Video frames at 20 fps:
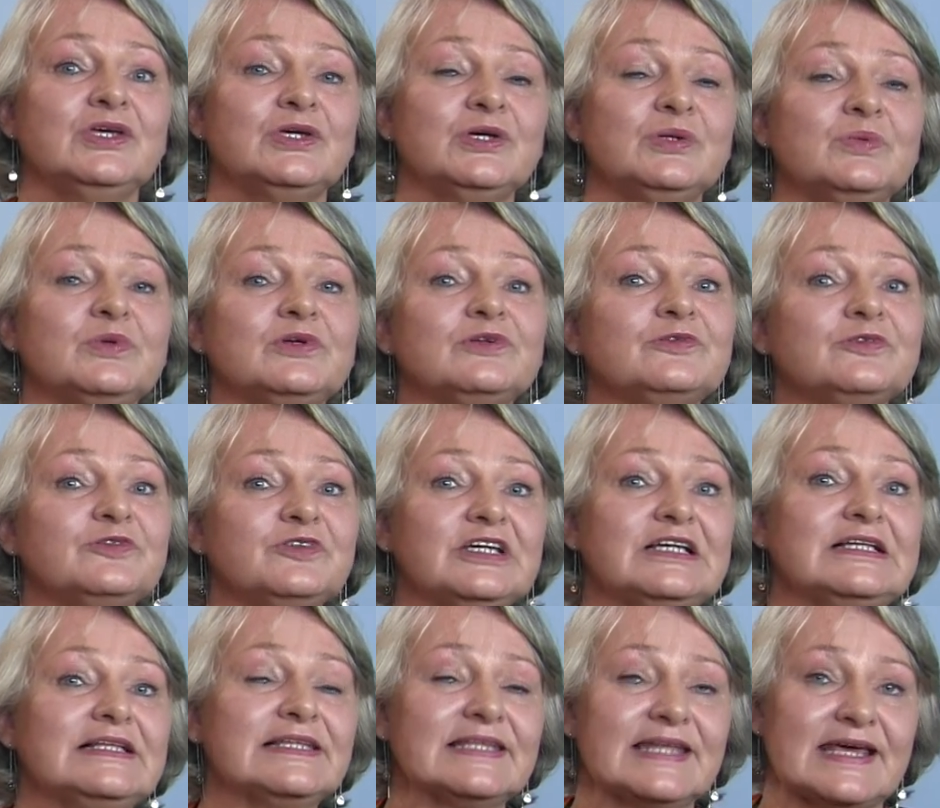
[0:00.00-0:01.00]
You will
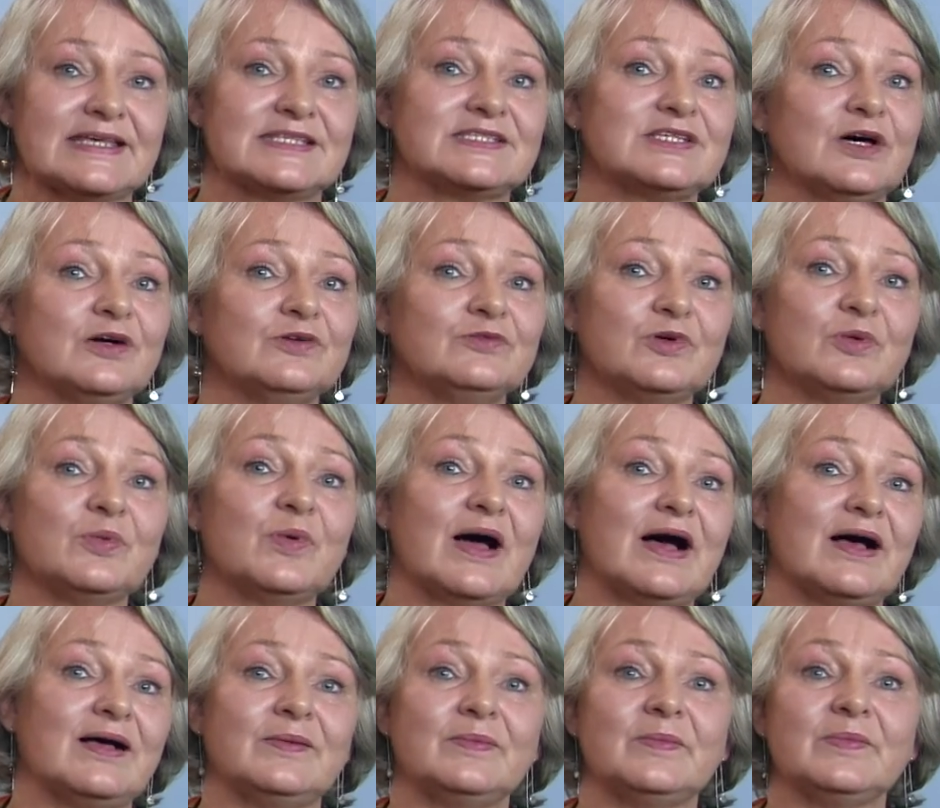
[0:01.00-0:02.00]
feel less
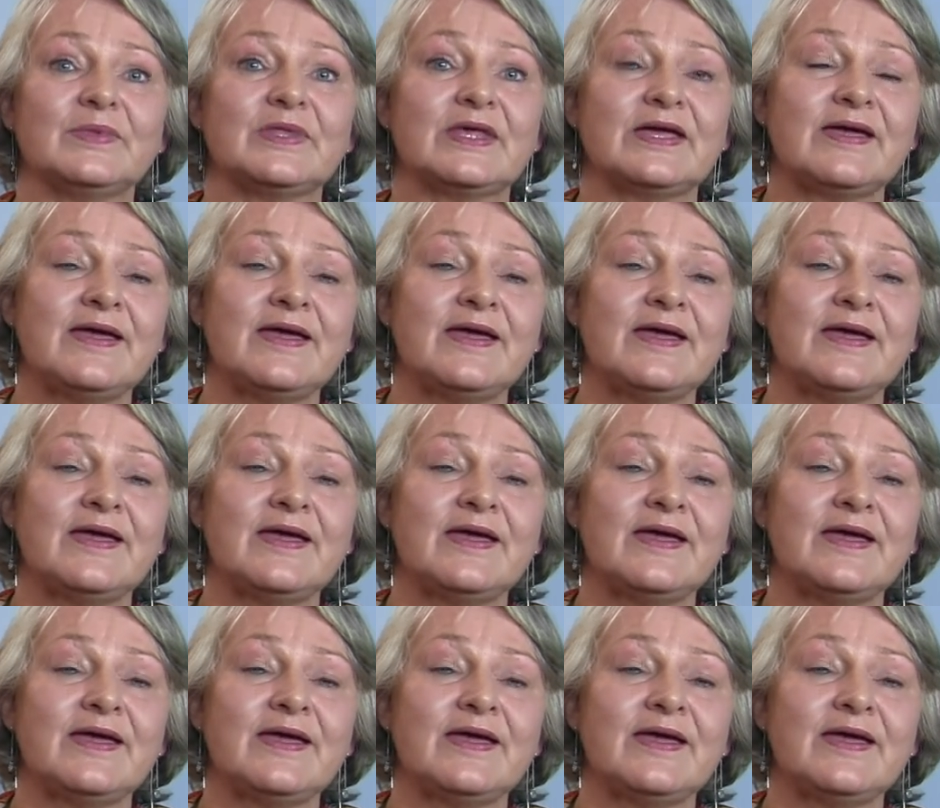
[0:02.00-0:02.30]
overwhelmed.